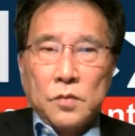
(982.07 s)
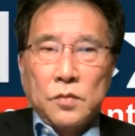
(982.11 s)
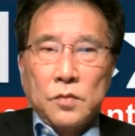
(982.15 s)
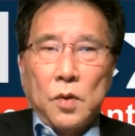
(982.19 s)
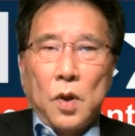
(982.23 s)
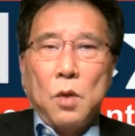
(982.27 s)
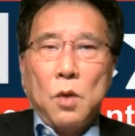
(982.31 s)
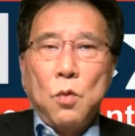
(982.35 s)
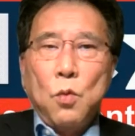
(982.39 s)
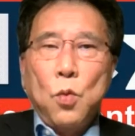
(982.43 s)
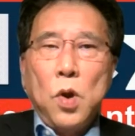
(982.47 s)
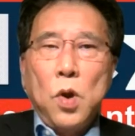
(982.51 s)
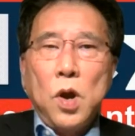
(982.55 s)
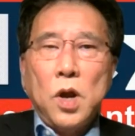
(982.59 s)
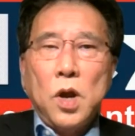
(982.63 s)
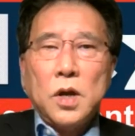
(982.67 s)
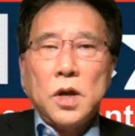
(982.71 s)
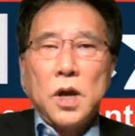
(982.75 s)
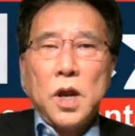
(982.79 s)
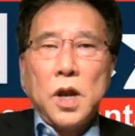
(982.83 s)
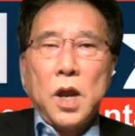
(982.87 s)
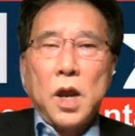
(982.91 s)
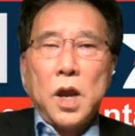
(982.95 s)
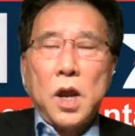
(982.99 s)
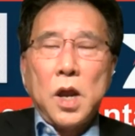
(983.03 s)
So I
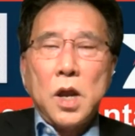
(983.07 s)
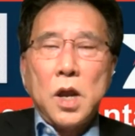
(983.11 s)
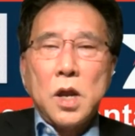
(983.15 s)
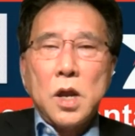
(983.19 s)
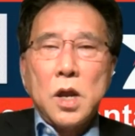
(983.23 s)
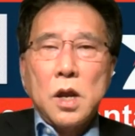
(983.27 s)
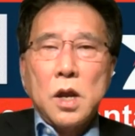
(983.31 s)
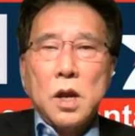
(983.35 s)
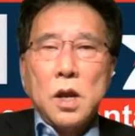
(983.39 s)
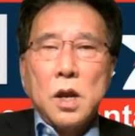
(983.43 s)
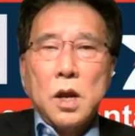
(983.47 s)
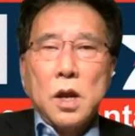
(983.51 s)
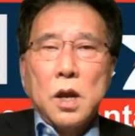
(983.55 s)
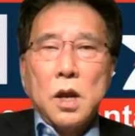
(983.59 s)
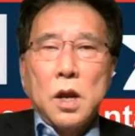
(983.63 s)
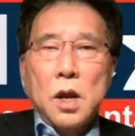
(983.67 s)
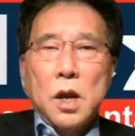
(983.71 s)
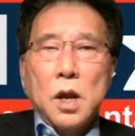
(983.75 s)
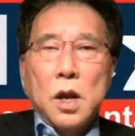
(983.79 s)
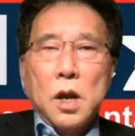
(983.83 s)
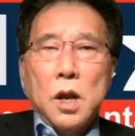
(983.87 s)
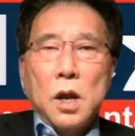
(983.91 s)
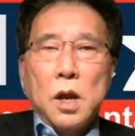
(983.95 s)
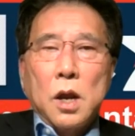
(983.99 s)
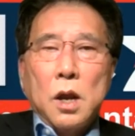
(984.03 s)
worked there,
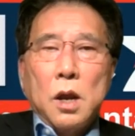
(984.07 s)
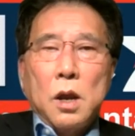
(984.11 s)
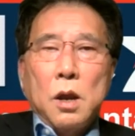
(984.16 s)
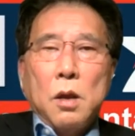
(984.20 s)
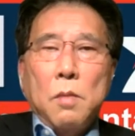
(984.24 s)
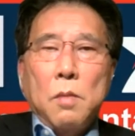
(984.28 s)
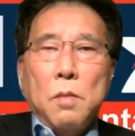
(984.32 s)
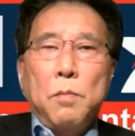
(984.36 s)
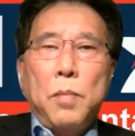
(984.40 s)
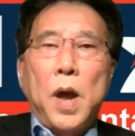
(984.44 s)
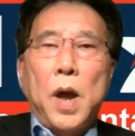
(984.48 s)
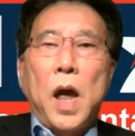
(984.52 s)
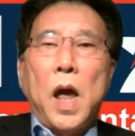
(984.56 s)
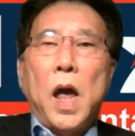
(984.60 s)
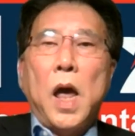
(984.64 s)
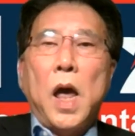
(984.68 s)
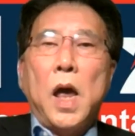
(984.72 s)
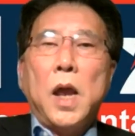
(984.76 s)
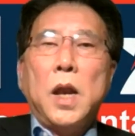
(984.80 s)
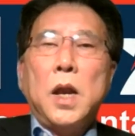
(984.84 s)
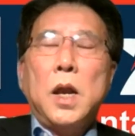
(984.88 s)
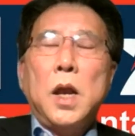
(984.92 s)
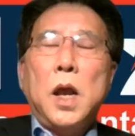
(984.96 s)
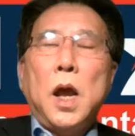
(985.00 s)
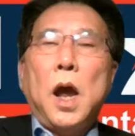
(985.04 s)

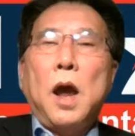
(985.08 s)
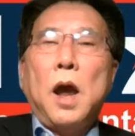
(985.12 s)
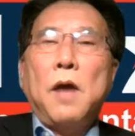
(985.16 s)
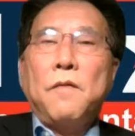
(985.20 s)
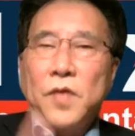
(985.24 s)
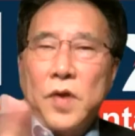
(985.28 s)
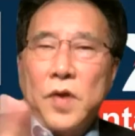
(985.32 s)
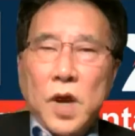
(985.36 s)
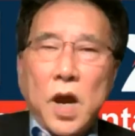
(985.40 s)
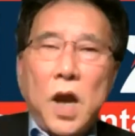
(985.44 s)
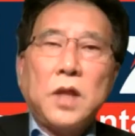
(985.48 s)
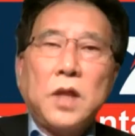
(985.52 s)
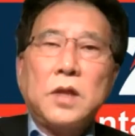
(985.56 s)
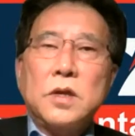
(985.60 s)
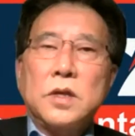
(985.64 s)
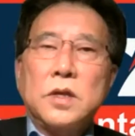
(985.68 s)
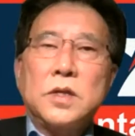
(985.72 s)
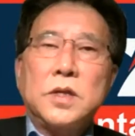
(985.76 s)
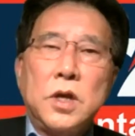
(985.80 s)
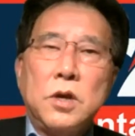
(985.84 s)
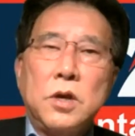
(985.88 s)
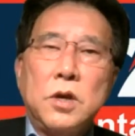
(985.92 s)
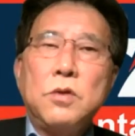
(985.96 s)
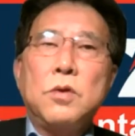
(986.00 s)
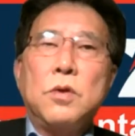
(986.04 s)
but I forgot to
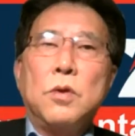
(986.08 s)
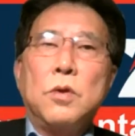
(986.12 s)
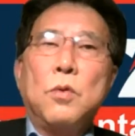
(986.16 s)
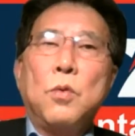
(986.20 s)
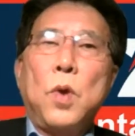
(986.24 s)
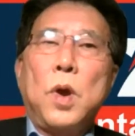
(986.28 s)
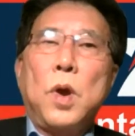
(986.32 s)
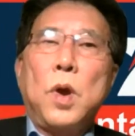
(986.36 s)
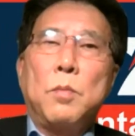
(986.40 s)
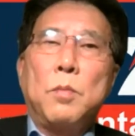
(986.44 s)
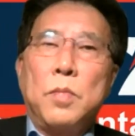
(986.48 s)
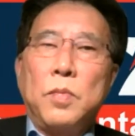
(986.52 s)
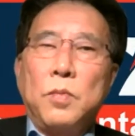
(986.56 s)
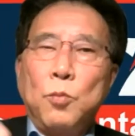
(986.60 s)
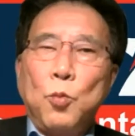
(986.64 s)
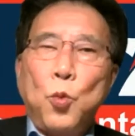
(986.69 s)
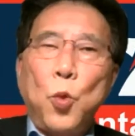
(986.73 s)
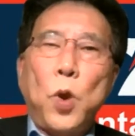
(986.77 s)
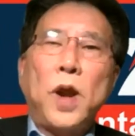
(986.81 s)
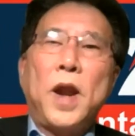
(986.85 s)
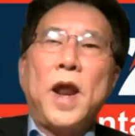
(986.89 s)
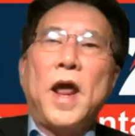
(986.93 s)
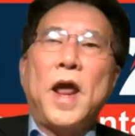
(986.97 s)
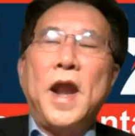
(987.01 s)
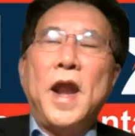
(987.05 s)
tell you when,
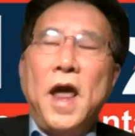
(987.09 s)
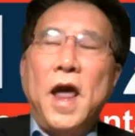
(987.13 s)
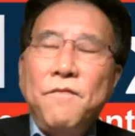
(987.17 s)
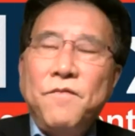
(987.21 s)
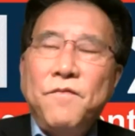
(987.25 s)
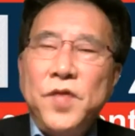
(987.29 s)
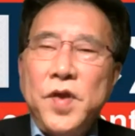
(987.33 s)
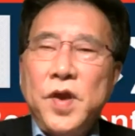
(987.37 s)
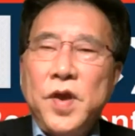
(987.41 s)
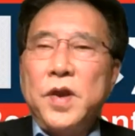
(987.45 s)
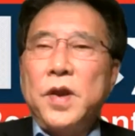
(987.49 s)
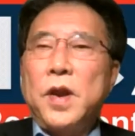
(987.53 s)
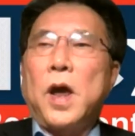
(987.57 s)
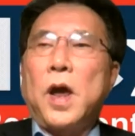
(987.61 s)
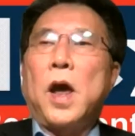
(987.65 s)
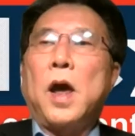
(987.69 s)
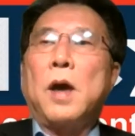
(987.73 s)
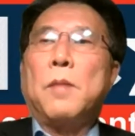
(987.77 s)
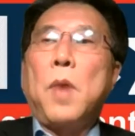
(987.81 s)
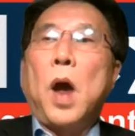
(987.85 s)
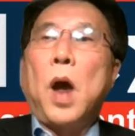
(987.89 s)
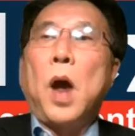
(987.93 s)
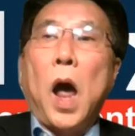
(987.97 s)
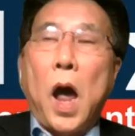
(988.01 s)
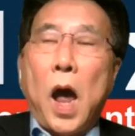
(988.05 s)
when I left
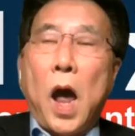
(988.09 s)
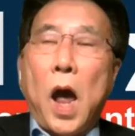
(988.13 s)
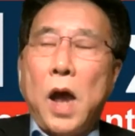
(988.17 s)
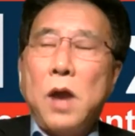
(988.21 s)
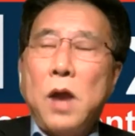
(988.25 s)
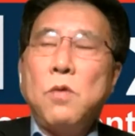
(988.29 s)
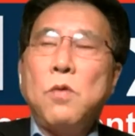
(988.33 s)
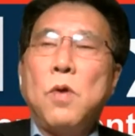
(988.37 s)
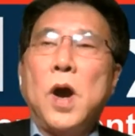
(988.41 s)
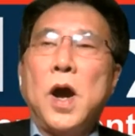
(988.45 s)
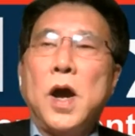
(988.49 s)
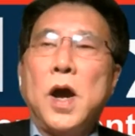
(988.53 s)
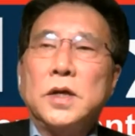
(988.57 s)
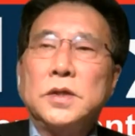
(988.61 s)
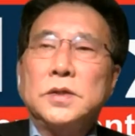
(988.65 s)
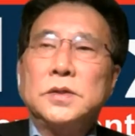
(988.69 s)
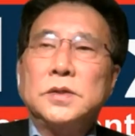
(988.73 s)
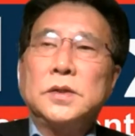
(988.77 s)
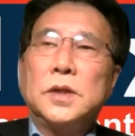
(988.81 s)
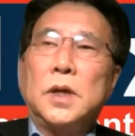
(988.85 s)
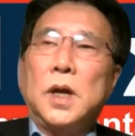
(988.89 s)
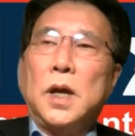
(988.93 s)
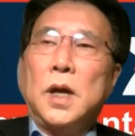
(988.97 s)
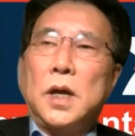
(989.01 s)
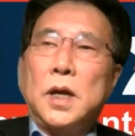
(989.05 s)
Vietnam, I
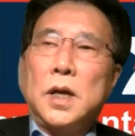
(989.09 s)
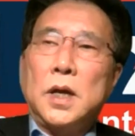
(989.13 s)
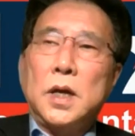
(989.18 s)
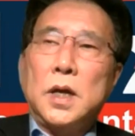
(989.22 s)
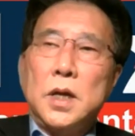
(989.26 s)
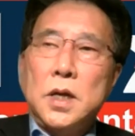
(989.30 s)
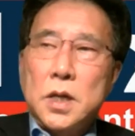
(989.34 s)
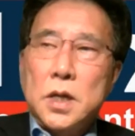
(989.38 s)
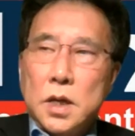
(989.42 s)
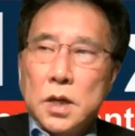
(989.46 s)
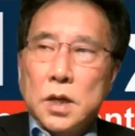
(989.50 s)
was a, uh,